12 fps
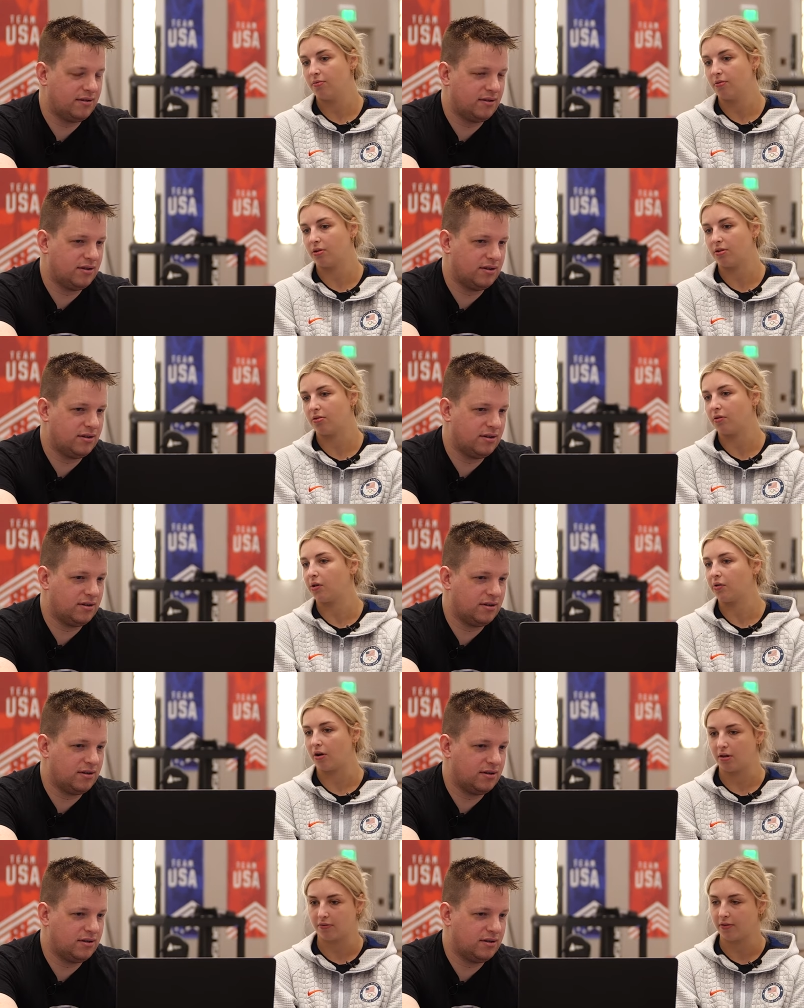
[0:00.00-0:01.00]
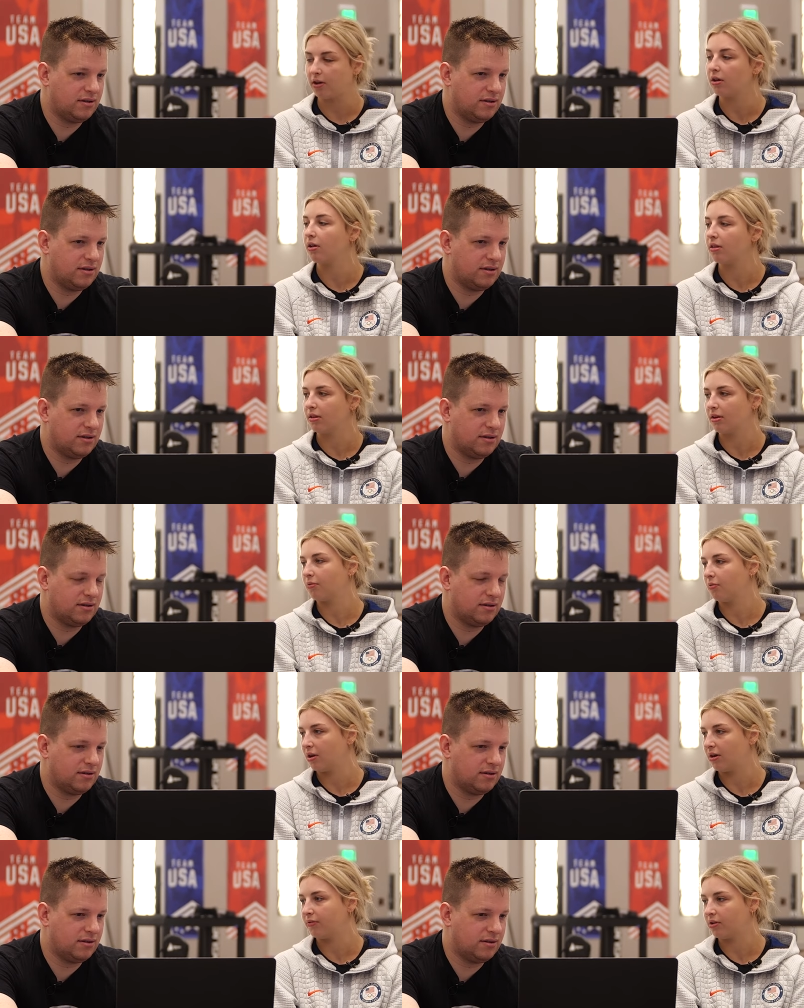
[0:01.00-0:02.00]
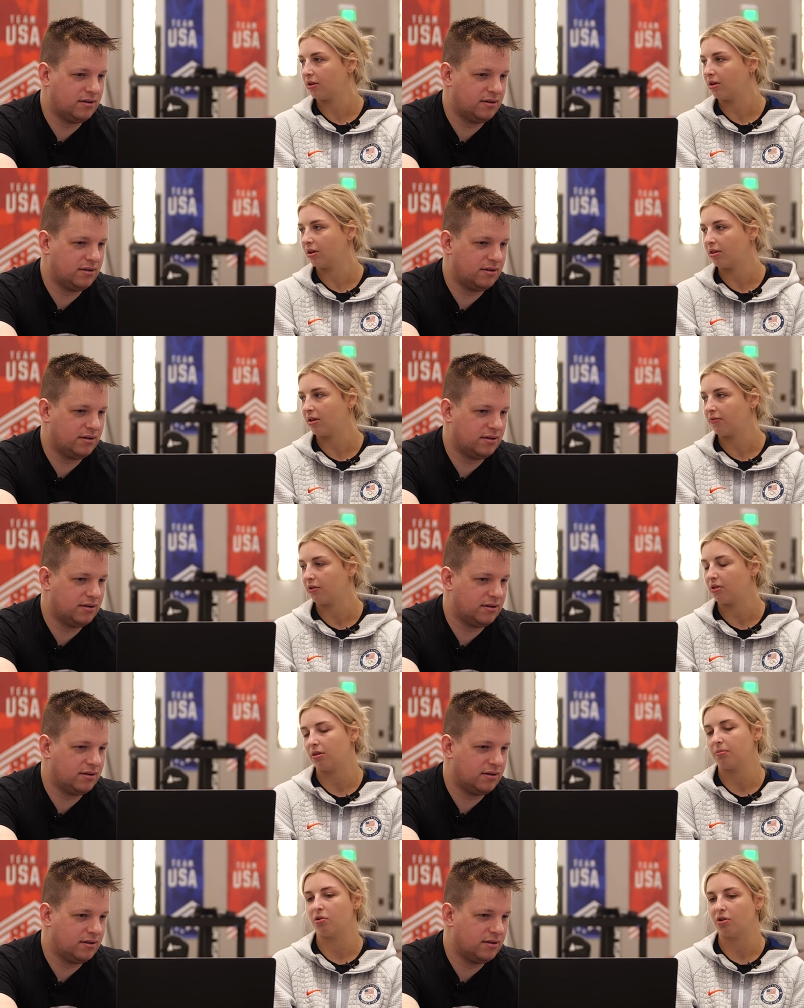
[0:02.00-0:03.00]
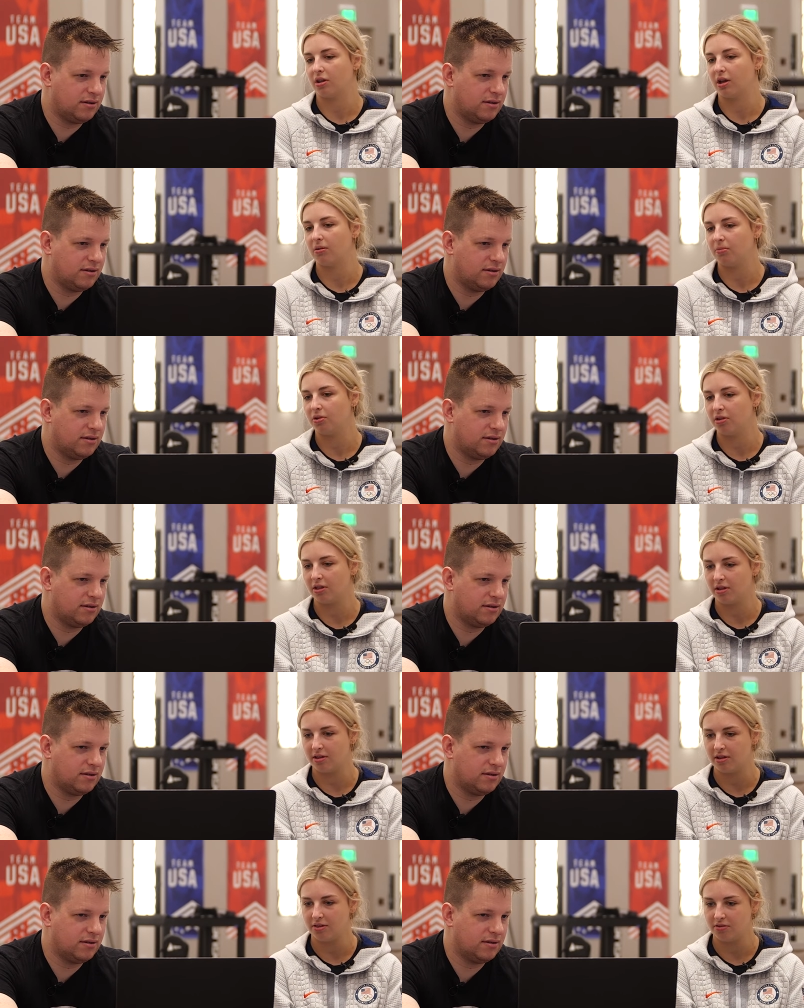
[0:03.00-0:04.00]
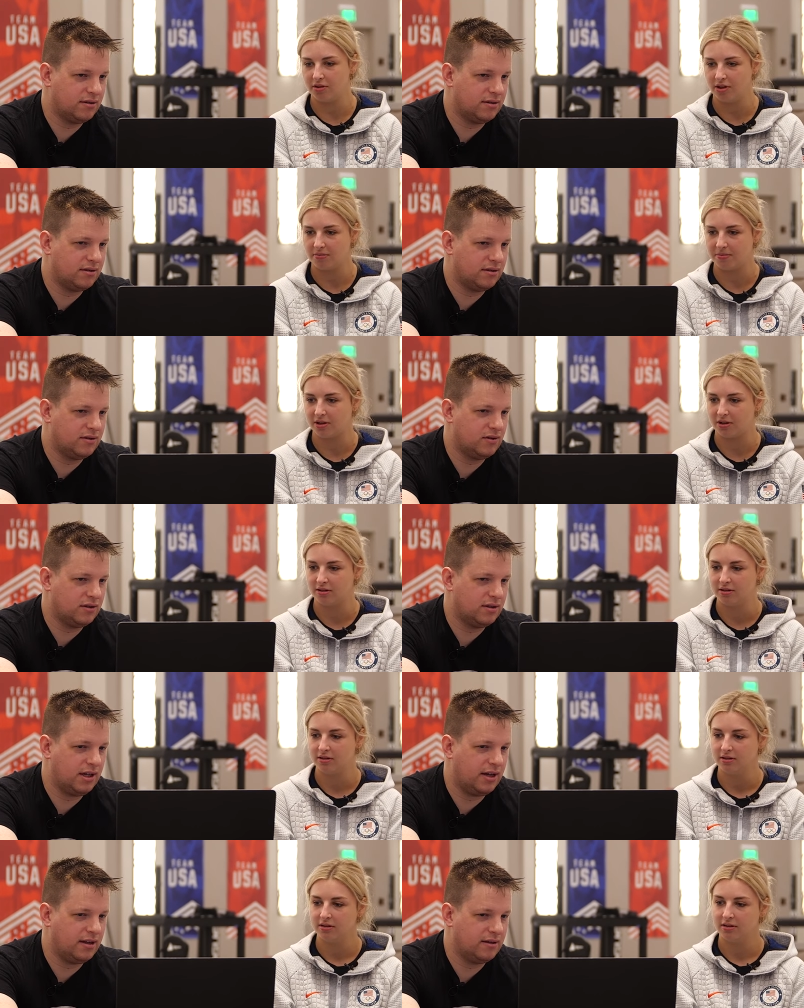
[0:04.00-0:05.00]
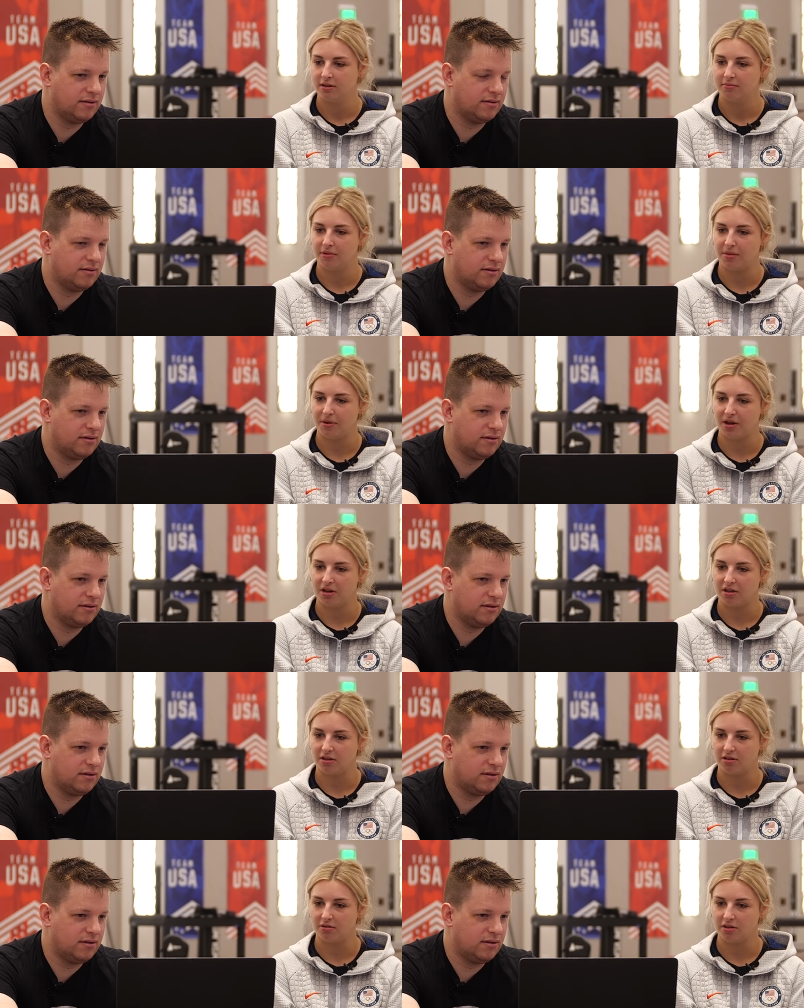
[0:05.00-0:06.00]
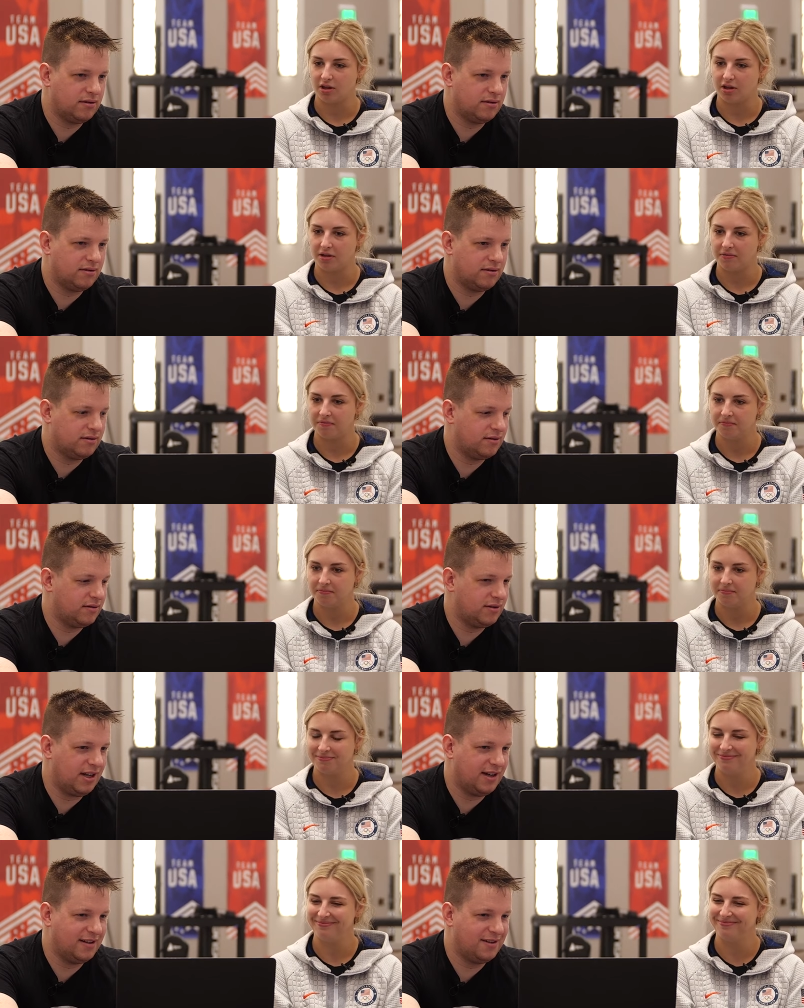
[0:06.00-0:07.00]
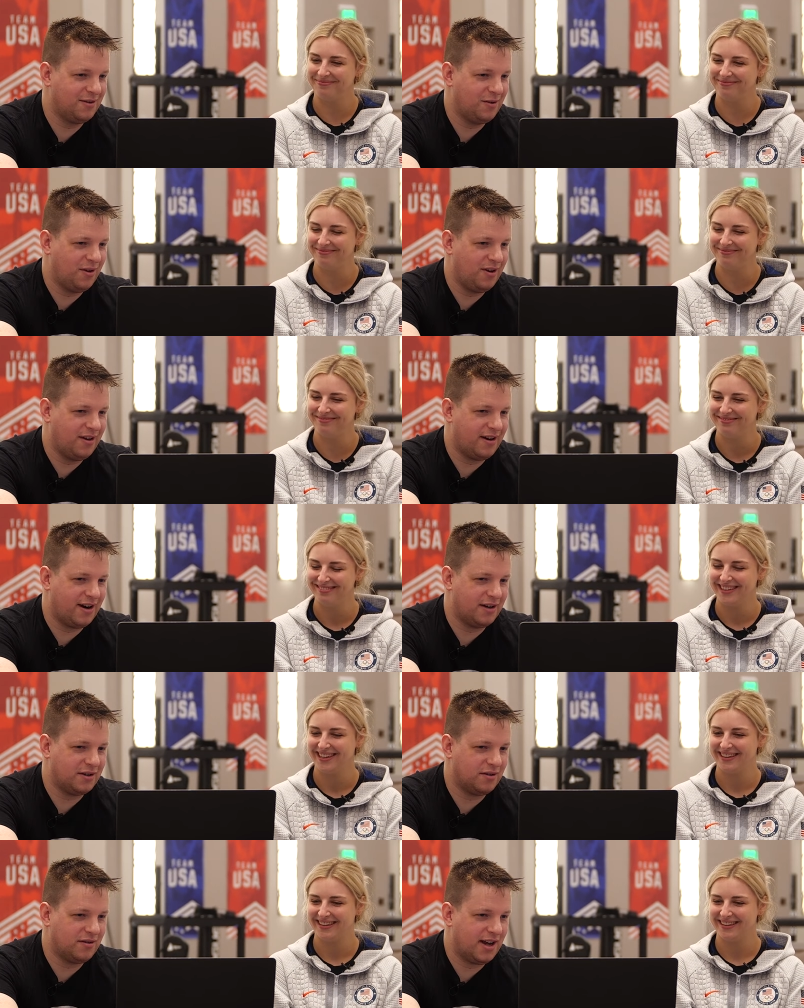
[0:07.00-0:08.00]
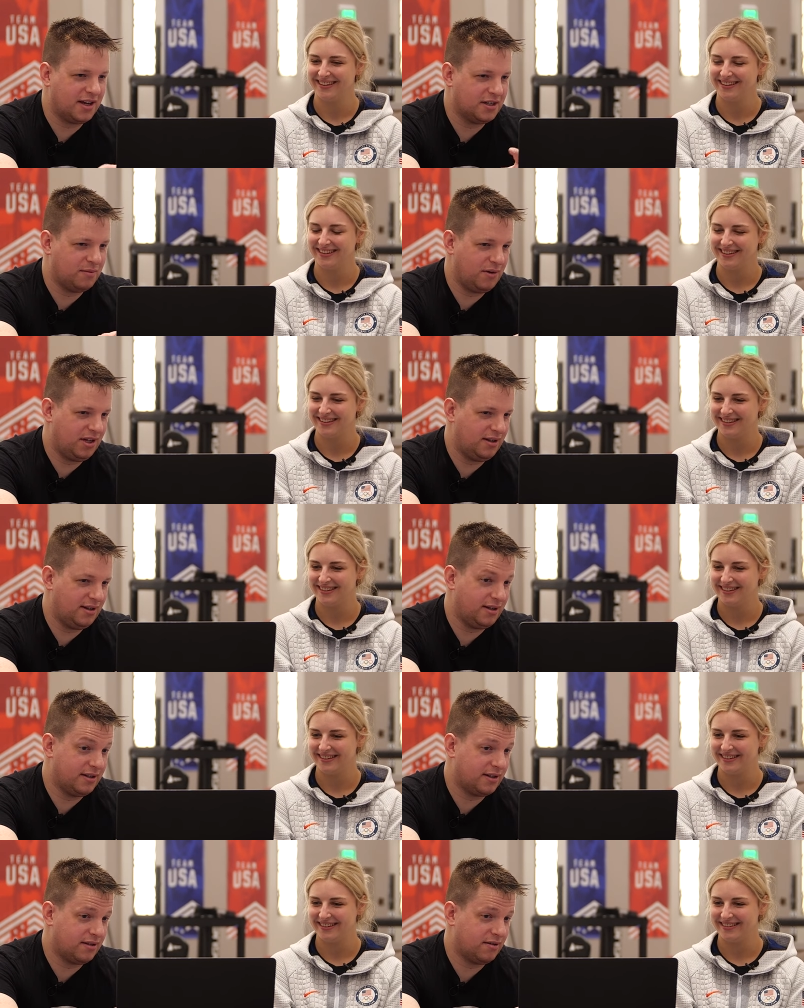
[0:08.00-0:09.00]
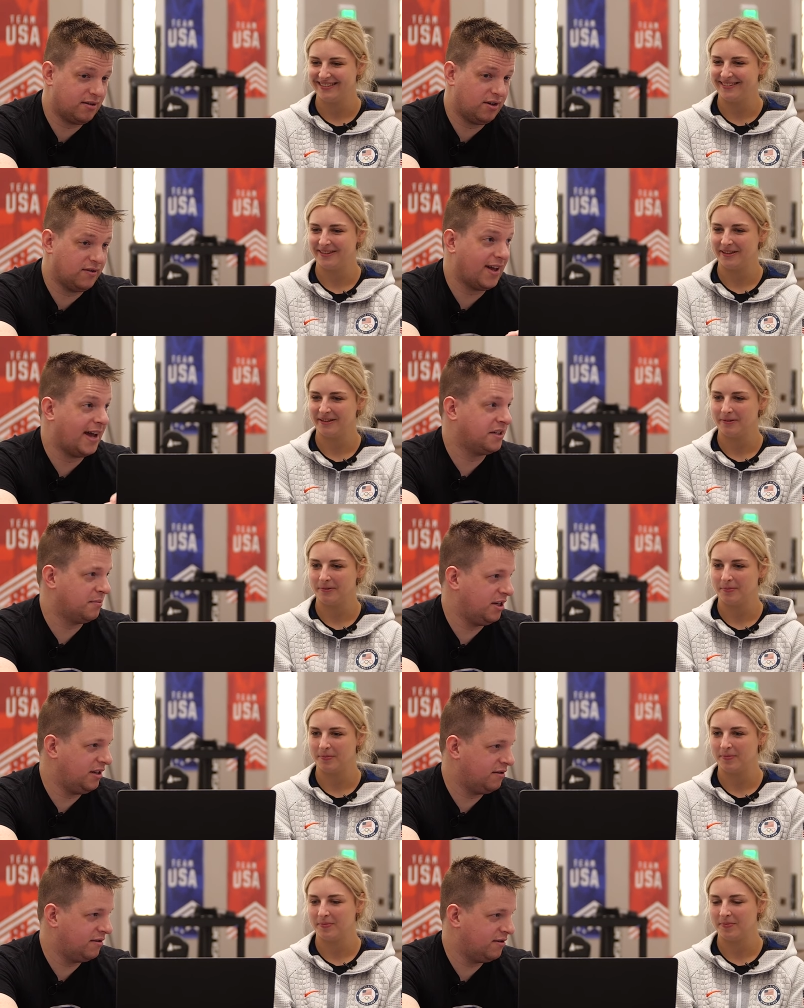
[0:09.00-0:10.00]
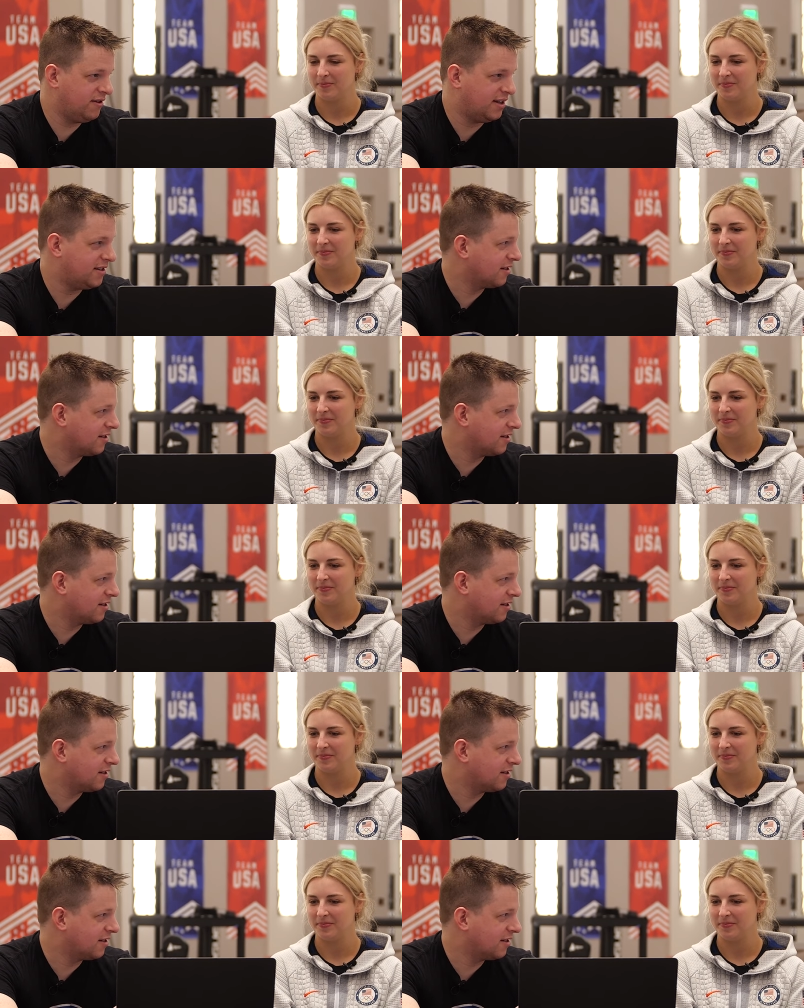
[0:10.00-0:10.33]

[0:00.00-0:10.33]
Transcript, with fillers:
Speaker 1: was doing CrossFit and like whatever. Like, it definitely seemed more attainable in the sixty-threes, but
Speaker 2: yeah, my body said no, thank you. Yeah. All right. So next meet is your last meet at